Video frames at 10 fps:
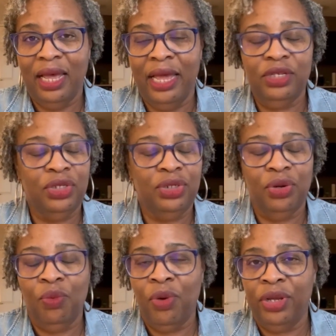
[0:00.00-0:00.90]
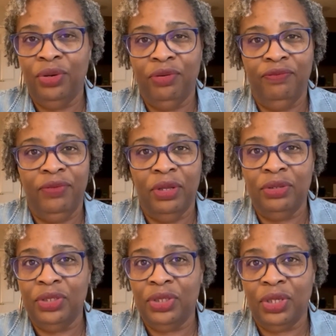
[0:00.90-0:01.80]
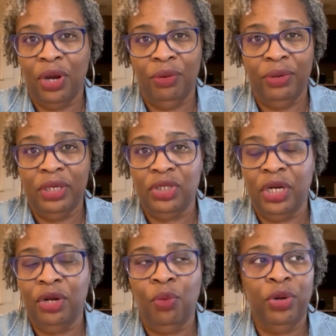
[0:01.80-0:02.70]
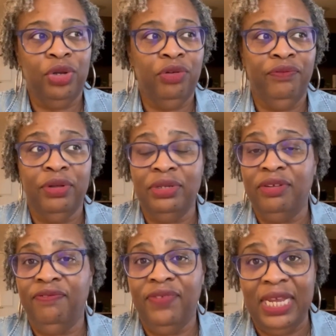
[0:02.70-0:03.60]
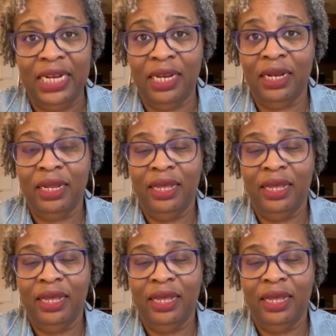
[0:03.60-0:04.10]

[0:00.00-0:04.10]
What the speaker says: I just don't want you to feel discouraged. I don't want you to feel defeated.